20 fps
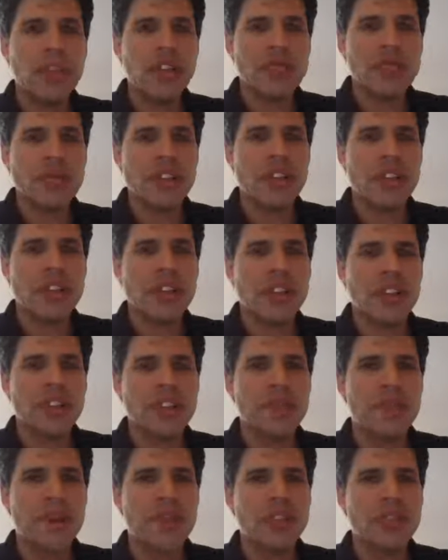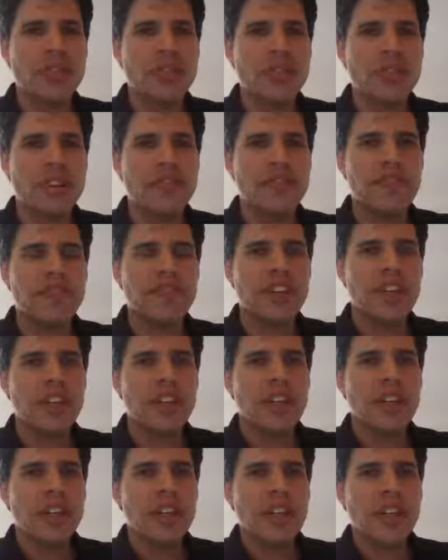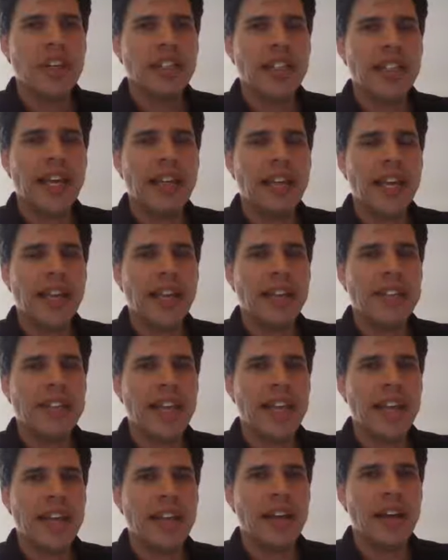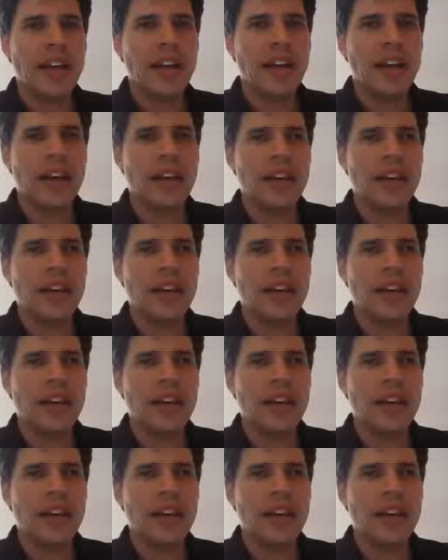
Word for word: but the truth is there's been sort of, like I said,